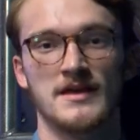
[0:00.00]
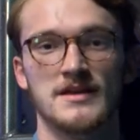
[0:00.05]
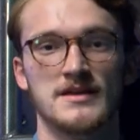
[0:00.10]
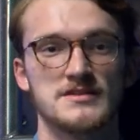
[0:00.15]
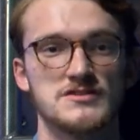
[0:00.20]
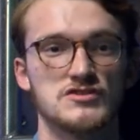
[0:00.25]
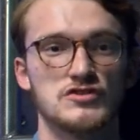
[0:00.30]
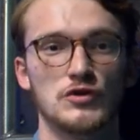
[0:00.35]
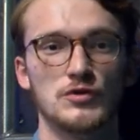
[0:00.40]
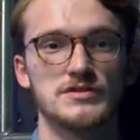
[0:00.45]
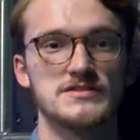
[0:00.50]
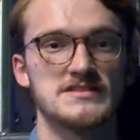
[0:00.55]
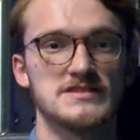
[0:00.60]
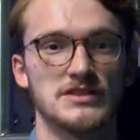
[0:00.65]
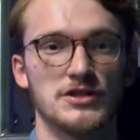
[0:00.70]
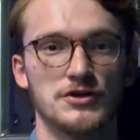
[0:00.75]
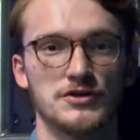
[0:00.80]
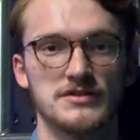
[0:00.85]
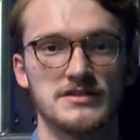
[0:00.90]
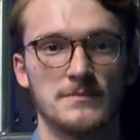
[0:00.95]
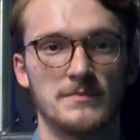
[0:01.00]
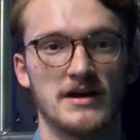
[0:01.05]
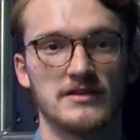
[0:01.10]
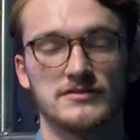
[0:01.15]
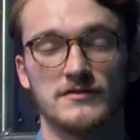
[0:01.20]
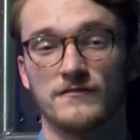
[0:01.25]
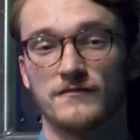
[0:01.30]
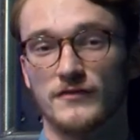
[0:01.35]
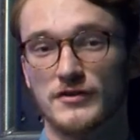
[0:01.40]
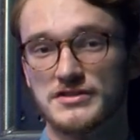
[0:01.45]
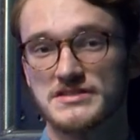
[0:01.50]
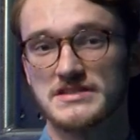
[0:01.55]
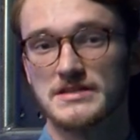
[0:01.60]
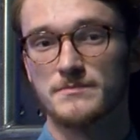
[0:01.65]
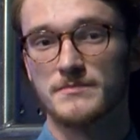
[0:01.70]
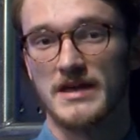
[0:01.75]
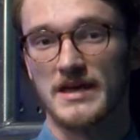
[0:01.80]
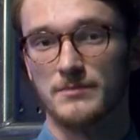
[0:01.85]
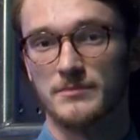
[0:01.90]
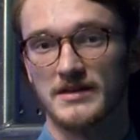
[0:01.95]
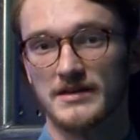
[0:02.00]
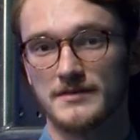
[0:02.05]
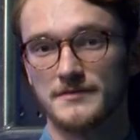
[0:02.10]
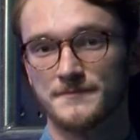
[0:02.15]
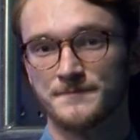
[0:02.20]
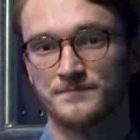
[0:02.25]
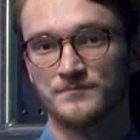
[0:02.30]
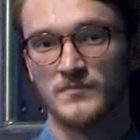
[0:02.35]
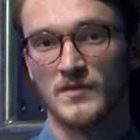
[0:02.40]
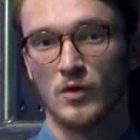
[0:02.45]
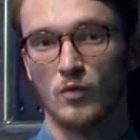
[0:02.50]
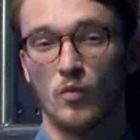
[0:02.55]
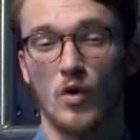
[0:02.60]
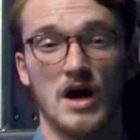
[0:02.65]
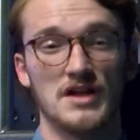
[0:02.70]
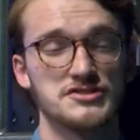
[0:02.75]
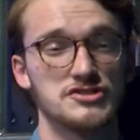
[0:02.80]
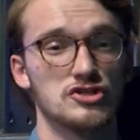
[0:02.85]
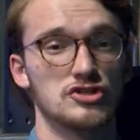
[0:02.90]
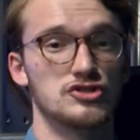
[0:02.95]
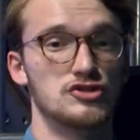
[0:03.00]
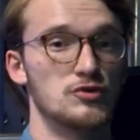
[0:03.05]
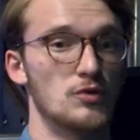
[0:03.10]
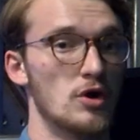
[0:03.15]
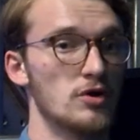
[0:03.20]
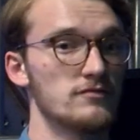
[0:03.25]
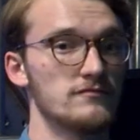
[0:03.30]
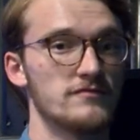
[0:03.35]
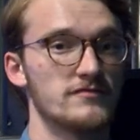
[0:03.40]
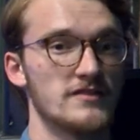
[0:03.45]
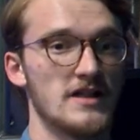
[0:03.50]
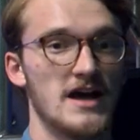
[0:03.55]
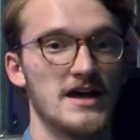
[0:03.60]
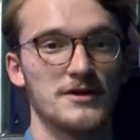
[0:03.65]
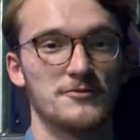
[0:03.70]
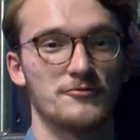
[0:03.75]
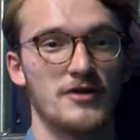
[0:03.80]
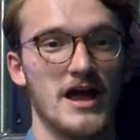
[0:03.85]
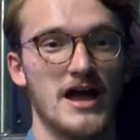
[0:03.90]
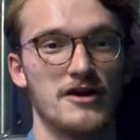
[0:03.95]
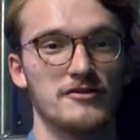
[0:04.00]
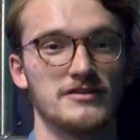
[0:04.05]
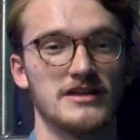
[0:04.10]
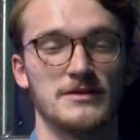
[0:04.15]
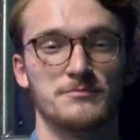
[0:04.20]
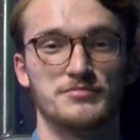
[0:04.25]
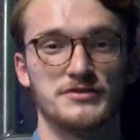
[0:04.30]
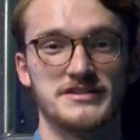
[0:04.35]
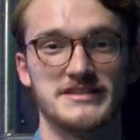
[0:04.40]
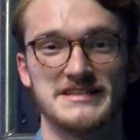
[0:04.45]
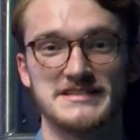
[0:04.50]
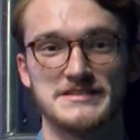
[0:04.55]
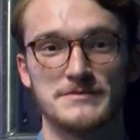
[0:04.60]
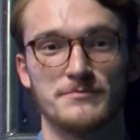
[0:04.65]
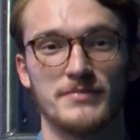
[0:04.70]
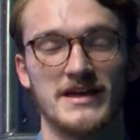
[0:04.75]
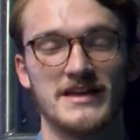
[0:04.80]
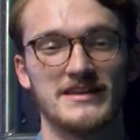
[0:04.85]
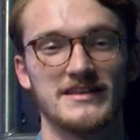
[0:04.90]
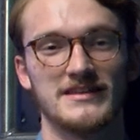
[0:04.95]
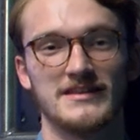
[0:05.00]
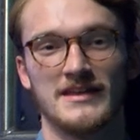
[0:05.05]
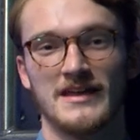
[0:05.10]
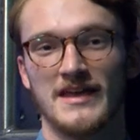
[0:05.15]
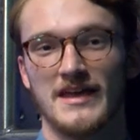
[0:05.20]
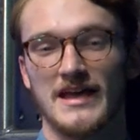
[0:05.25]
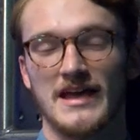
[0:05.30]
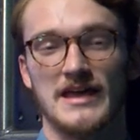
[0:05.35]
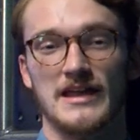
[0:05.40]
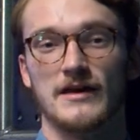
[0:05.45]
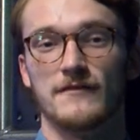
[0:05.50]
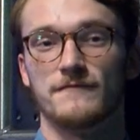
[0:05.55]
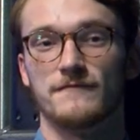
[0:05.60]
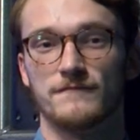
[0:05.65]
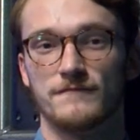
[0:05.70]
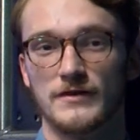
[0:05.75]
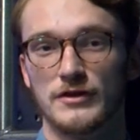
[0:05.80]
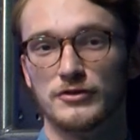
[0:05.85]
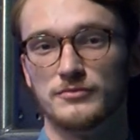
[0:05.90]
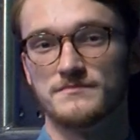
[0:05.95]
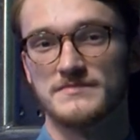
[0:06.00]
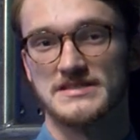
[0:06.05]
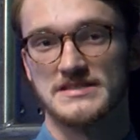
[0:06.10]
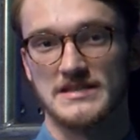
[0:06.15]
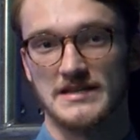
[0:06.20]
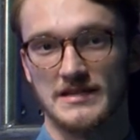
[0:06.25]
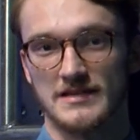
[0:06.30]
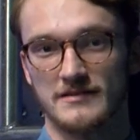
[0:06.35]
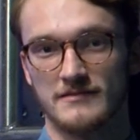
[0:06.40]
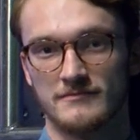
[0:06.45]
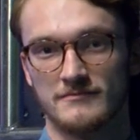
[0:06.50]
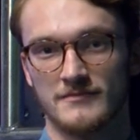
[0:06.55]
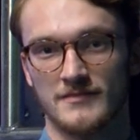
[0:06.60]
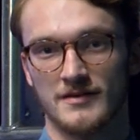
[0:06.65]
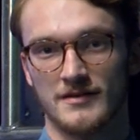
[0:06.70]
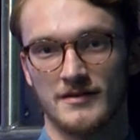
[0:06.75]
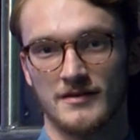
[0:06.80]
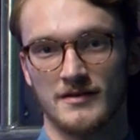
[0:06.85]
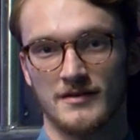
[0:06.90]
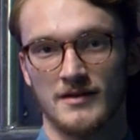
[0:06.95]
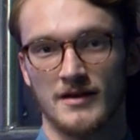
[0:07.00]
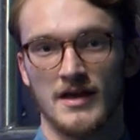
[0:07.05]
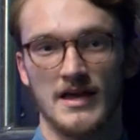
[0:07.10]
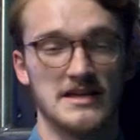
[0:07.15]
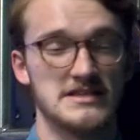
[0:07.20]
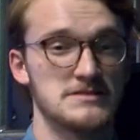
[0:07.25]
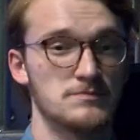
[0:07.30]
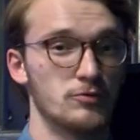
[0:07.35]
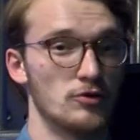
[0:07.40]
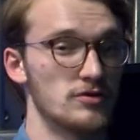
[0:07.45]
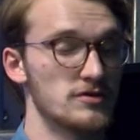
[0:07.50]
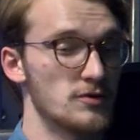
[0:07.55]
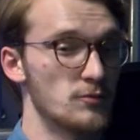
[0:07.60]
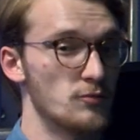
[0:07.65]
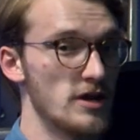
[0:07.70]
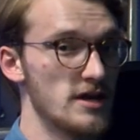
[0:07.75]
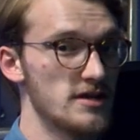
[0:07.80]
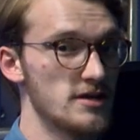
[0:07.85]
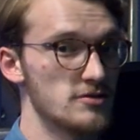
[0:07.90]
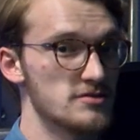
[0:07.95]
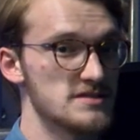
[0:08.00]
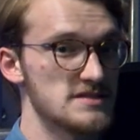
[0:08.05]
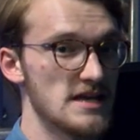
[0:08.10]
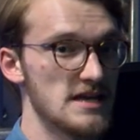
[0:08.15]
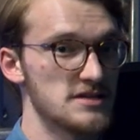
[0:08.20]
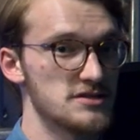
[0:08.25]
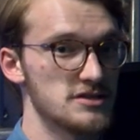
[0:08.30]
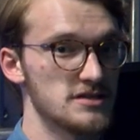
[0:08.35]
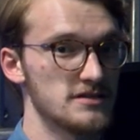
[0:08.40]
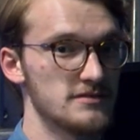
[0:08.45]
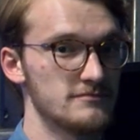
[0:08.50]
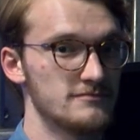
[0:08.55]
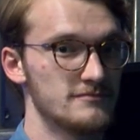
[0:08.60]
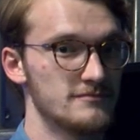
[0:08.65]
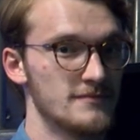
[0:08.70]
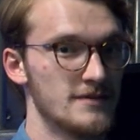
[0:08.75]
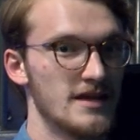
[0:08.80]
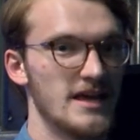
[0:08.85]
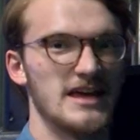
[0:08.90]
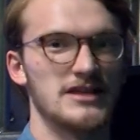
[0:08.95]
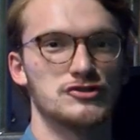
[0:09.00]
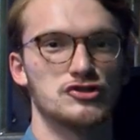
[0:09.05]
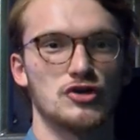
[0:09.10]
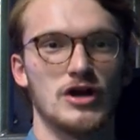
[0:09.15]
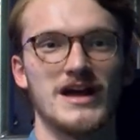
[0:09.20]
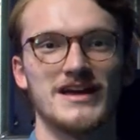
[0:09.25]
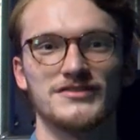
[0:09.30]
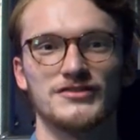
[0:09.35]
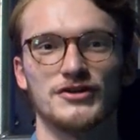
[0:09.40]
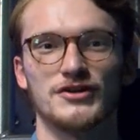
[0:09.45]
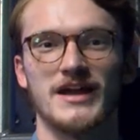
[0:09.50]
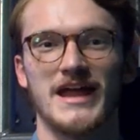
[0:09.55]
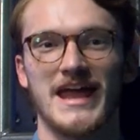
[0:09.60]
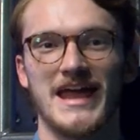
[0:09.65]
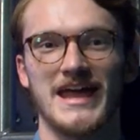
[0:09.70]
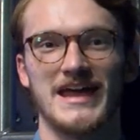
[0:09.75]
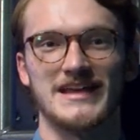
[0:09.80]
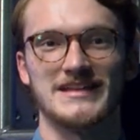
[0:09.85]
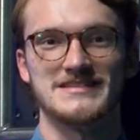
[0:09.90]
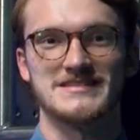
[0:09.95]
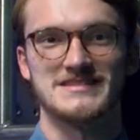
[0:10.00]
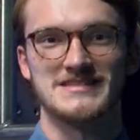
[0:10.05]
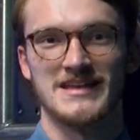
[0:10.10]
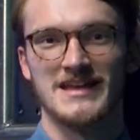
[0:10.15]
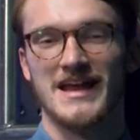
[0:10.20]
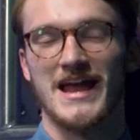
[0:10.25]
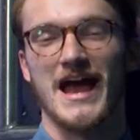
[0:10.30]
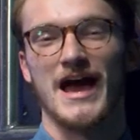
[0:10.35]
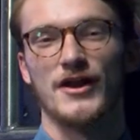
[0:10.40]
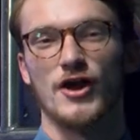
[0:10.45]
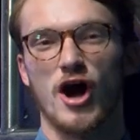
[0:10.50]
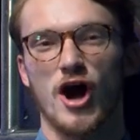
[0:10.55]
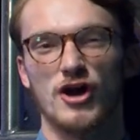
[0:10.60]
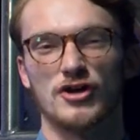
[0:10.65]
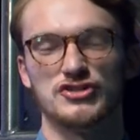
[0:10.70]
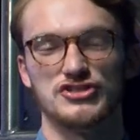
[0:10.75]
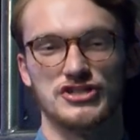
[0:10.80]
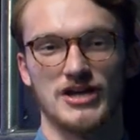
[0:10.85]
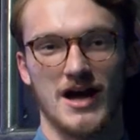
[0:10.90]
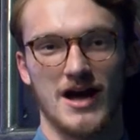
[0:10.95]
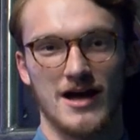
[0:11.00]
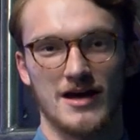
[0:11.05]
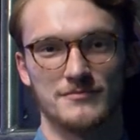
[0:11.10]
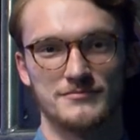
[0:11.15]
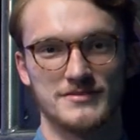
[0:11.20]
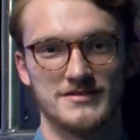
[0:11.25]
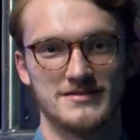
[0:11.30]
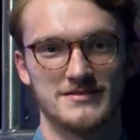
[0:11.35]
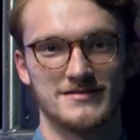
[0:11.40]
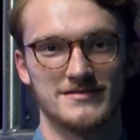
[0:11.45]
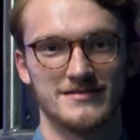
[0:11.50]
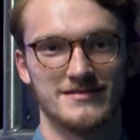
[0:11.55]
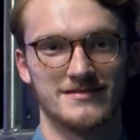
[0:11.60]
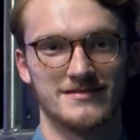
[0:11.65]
Students learned about the First Amendment, watched a drone fly around and participated in a film scene, explored the radio station, and tried their hands at our jobs.